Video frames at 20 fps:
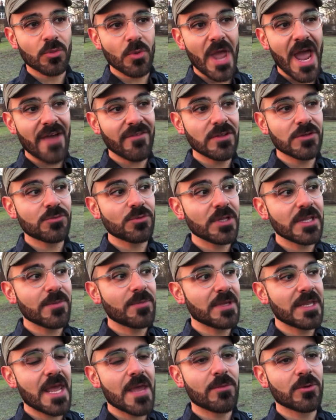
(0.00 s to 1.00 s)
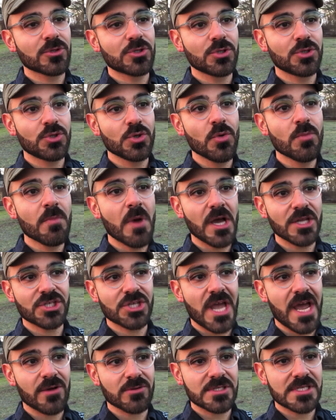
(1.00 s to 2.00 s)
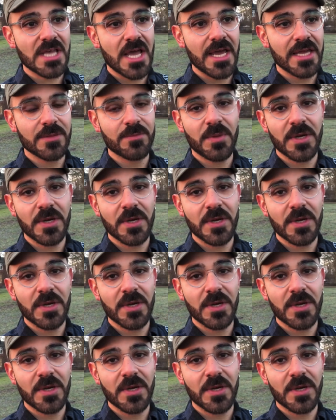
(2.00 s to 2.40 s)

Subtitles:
we haven't really been able to do much outside.